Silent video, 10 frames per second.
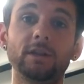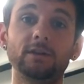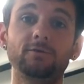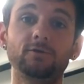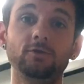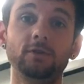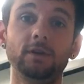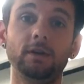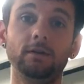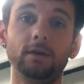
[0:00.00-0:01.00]
Thanks for tuning
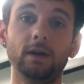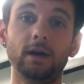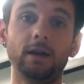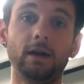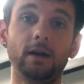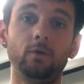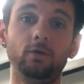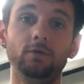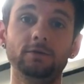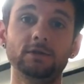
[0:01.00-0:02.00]
in, and I
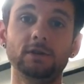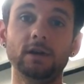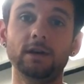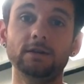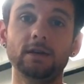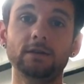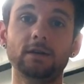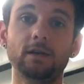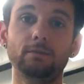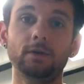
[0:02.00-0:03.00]
will see you guys next
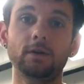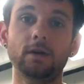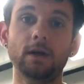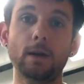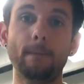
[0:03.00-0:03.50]
time. Okay,